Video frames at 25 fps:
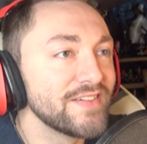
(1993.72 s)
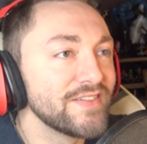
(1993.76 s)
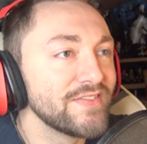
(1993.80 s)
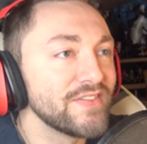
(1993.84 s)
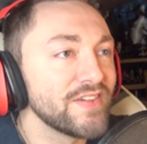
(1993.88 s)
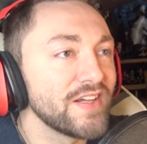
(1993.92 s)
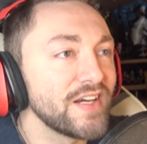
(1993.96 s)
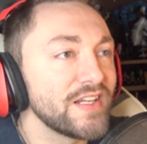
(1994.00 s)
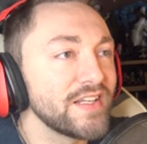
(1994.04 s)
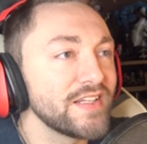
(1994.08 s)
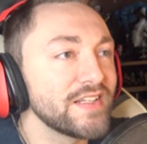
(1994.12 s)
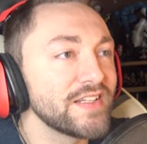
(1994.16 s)

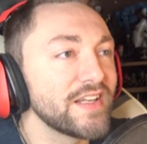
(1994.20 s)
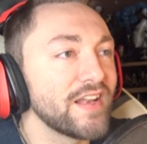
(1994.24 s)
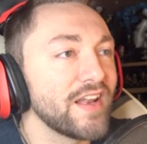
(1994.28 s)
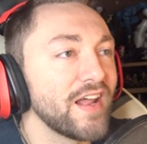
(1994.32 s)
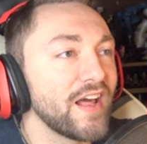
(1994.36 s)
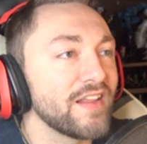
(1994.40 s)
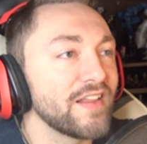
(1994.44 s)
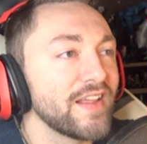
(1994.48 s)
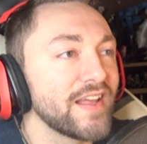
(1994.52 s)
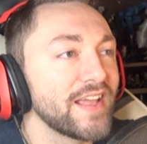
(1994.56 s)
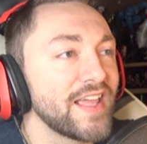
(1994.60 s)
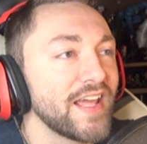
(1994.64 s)
Vladdy did
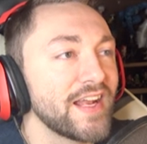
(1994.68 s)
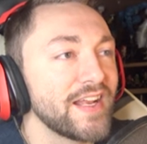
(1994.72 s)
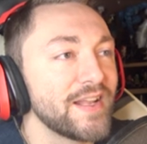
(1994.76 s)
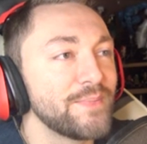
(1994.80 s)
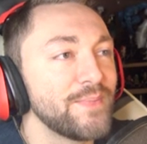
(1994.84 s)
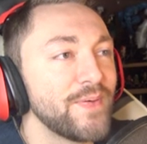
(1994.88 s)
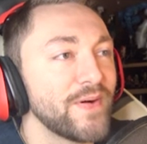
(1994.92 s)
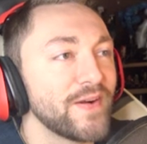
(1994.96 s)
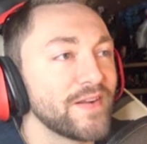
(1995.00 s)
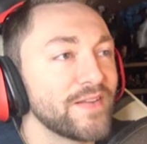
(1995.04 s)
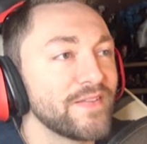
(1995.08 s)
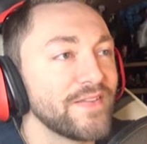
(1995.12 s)
not like any
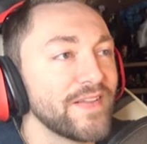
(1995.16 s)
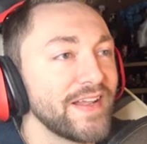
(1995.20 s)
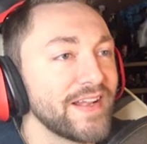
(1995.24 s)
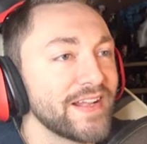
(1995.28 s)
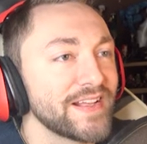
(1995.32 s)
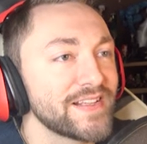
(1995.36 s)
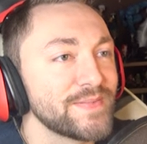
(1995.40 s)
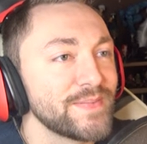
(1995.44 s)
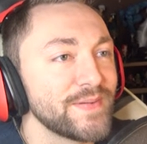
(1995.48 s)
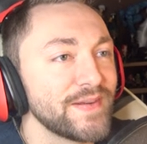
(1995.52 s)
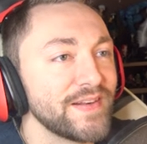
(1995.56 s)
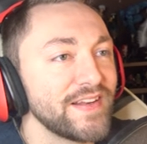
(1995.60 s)
part of that
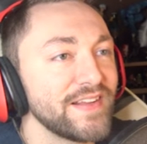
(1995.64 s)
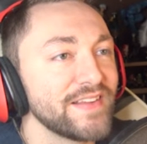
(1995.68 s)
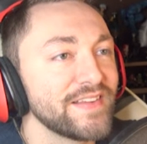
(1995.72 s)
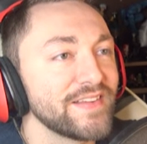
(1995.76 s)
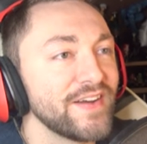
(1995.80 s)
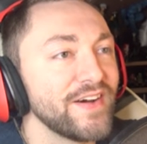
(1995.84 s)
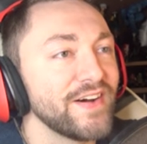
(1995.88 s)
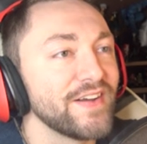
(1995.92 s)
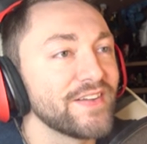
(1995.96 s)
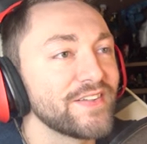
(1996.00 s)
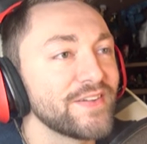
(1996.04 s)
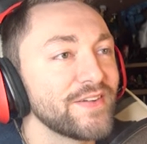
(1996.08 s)
experience.
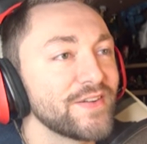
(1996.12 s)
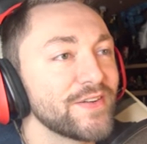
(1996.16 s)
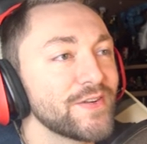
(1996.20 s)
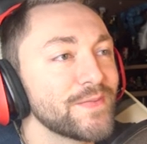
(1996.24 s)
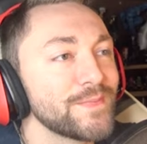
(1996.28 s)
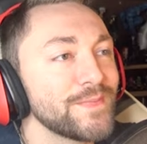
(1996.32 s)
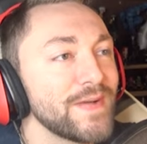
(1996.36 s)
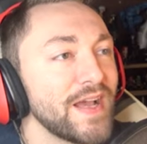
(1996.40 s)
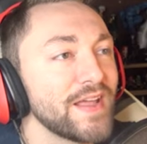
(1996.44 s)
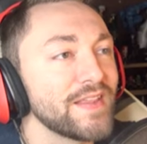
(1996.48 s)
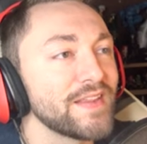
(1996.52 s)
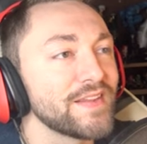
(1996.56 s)
Also, a new
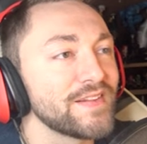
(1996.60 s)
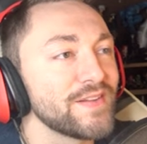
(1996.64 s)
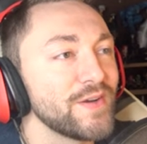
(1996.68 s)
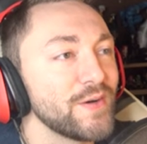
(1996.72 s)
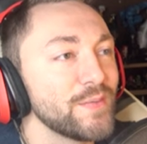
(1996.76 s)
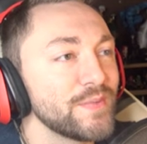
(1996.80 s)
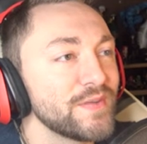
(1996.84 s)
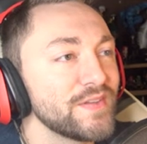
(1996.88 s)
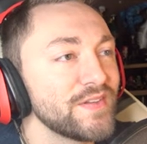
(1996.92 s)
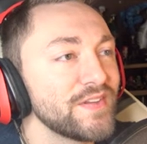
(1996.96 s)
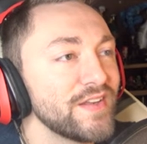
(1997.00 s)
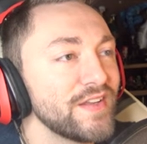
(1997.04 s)
path is
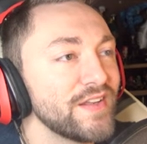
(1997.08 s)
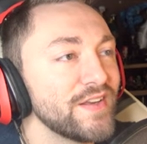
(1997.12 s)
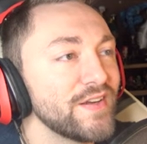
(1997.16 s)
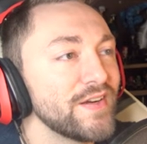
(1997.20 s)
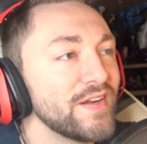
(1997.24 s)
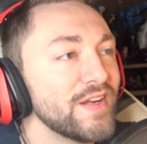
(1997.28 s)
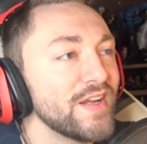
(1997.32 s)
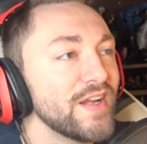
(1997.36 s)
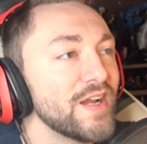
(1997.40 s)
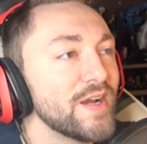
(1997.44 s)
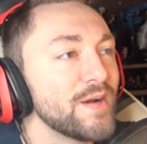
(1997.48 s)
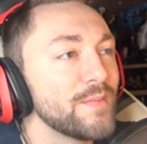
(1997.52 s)
open to you,
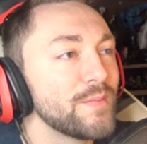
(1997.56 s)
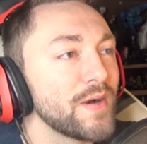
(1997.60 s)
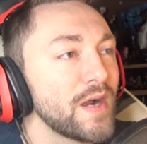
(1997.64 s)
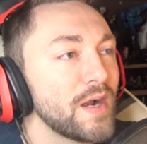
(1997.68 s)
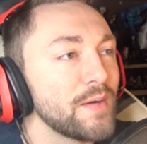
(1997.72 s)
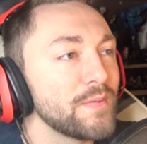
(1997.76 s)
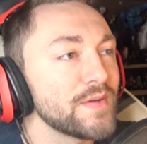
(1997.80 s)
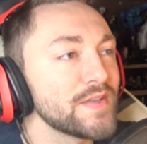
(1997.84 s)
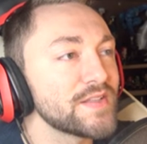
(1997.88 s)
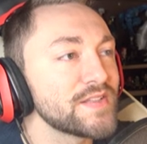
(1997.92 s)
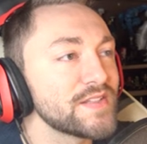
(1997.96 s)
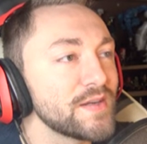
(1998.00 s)

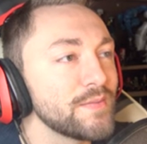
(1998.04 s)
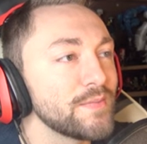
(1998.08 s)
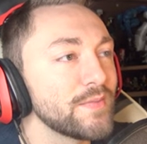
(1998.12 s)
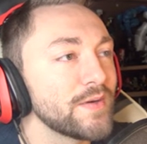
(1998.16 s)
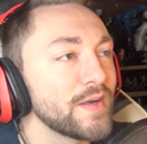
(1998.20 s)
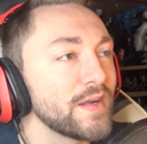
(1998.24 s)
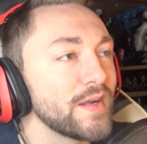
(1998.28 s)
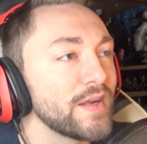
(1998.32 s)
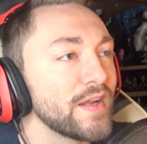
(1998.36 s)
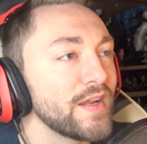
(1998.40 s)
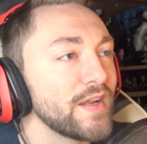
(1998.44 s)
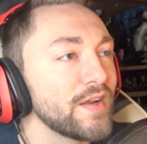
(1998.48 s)
probably
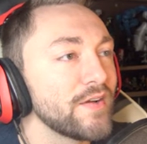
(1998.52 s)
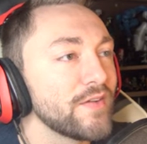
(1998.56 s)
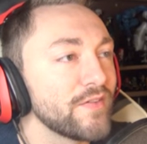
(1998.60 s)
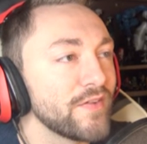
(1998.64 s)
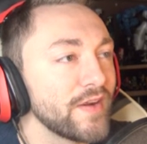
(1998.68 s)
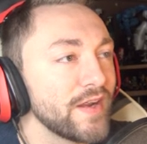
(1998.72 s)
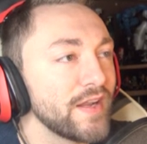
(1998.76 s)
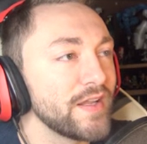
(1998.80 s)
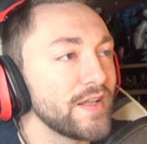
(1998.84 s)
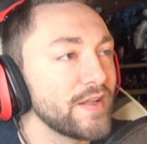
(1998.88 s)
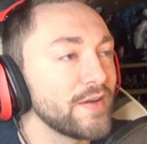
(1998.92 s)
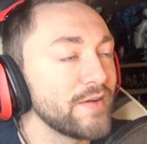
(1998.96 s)
somewhere
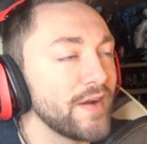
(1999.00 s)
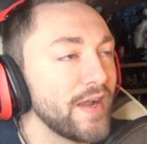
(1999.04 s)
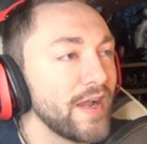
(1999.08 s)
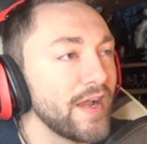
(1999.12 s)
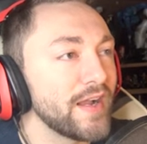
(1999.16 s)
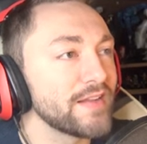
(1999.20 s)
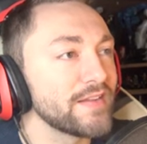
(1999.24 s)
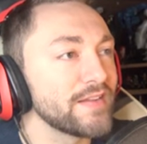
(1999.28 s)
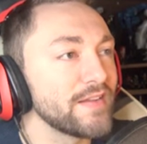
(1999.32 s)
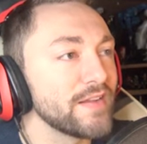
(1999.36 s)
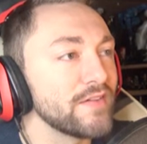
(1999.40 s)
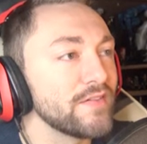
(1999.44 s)

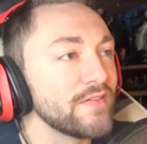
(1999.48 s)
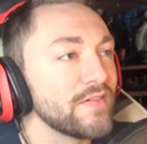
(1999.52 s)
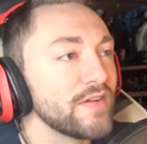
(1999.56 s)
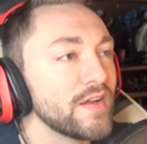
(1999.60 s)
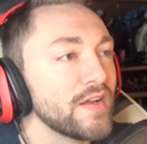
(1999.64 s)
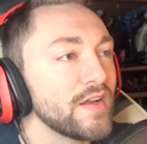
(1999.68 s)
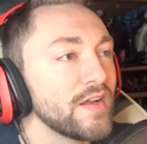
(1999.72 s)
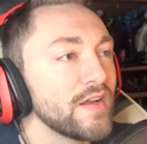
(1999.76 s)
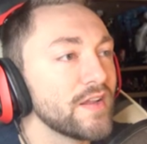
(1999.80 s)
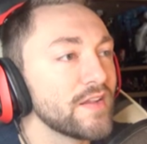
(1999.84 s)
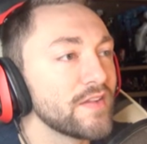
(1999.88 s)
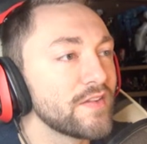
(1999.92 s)
radioactive.
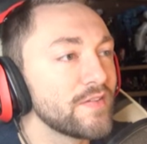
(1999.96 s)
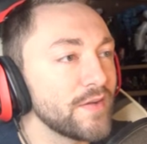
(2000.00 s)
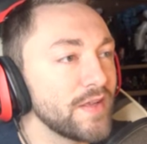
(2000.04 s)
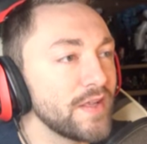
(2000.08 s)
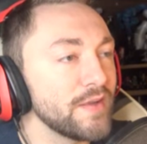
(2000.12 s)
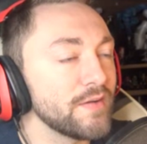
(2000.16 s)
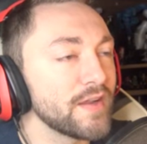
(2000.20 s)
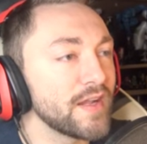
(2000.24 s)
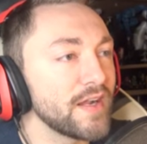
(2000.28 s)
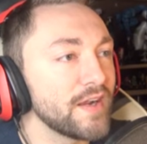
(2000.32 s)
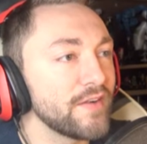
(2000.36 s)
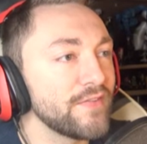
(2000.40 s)

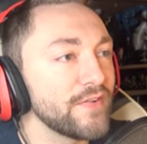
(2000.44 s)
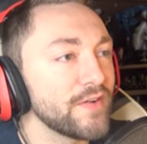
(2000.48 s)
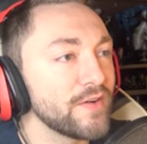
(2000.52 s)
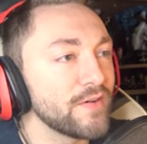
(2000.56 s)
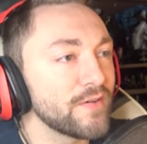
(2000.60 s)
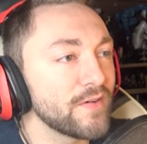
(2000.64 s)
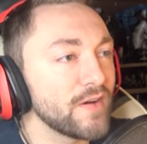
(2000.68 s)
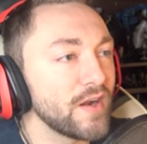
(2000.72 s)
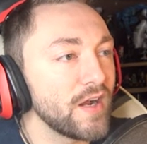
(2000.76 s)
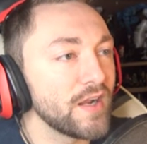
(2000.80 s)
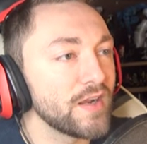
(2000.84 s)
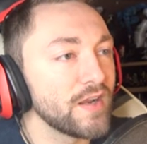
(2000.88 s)
Sweet, we got a
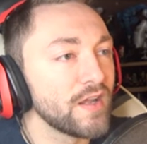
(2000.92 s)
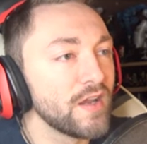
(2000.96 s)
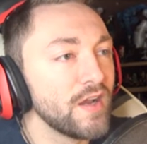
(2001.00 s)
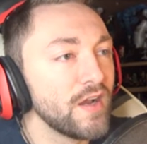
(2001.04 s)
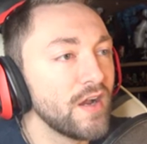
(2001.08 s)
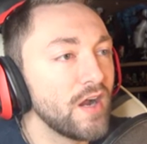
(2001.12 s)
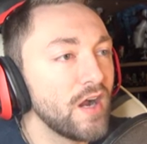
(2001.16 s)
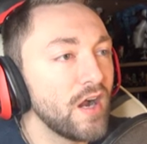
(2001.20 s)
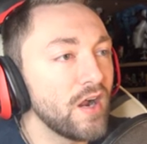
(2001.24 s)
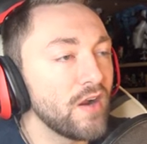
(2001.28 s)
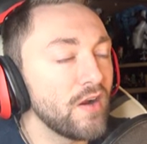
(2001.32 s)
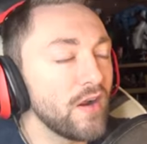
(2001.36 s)
fuel rod.
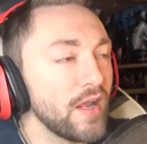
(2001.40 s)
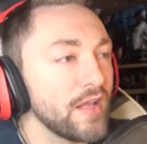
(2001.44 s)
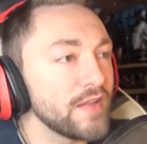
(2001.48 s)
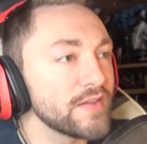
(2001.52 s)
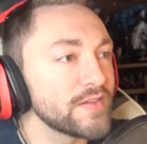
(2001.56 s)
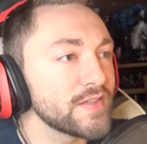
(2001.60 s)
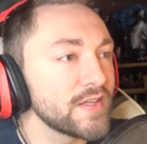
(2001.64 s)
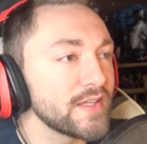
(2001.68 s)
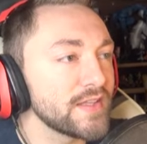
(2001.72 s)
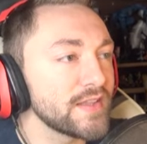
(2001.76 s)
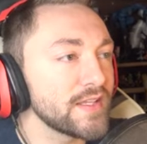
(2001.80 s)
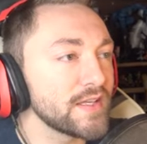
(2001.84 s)
All right,
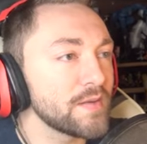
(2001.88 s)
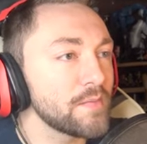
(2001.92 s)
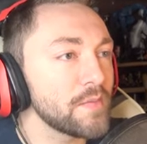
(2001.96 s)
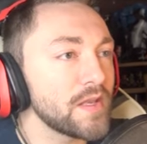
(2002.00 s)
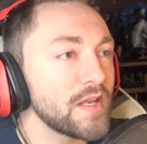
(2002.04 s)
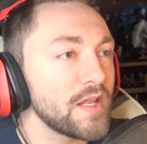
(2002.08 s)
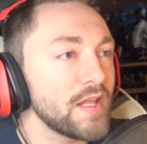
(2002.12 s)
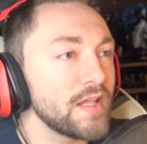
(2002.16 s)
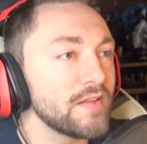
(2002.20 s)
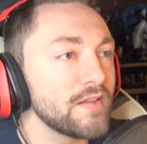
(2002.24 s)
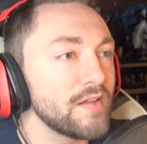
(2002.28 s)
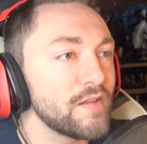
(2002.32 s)
so I think I'm
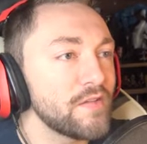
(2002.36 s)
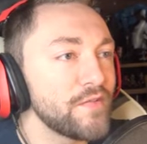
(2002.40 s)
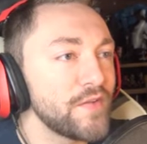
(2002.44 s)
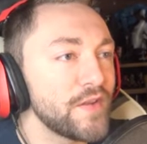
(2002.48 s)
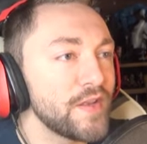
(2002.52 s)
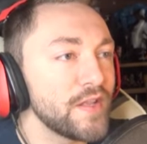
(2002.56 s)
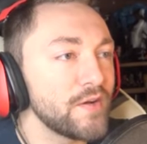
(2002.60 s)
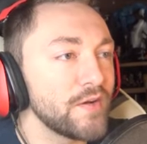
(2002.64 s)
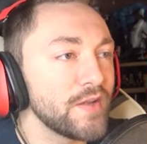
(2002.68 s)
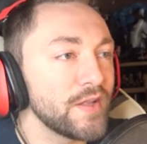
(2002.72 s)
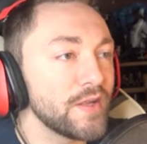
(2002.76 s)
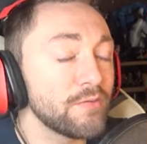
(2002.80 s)
gonna end this
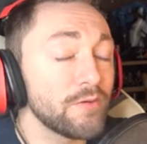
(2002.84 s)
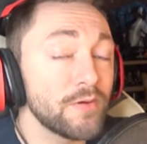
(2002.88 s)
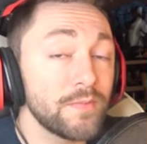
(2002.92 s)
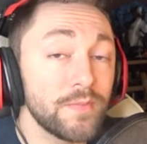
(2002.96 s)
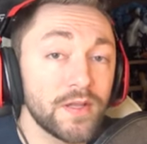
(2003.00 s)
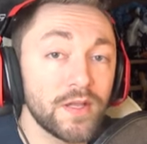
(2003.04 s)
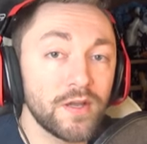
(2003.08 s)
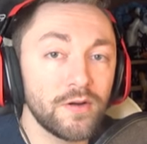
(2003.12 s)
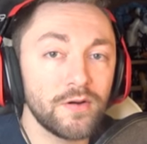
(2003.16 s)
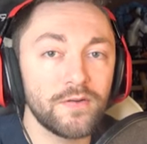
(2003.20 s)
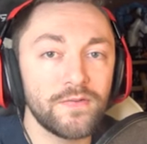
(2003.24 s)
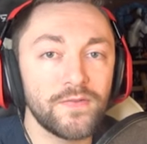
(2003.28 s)
video here. We've
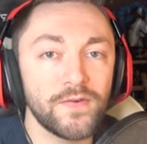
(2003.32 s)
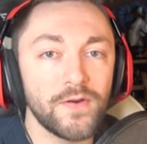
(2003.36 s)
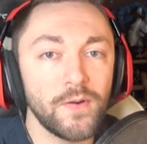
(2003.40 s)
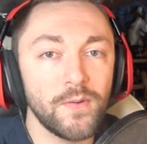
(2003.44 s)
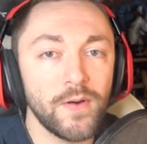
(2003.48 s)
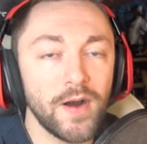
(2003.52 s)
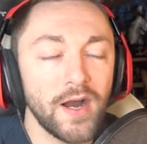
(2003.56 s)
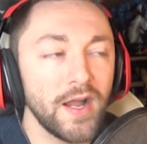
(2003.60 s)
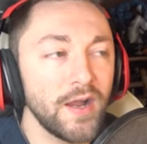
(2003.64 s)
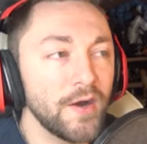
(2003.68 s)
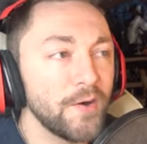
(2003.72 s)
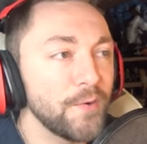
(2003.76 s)
been going for a
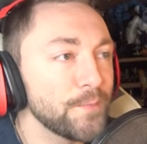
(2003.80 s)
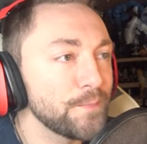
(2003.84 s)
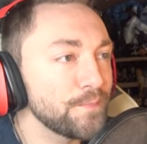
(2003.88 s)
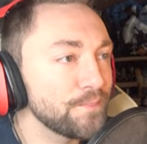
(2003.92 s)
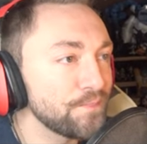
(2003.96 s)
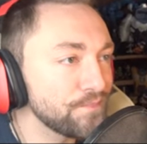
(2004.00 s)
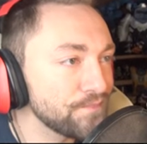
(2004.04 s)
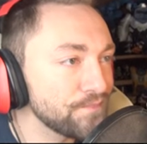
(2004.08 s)
while.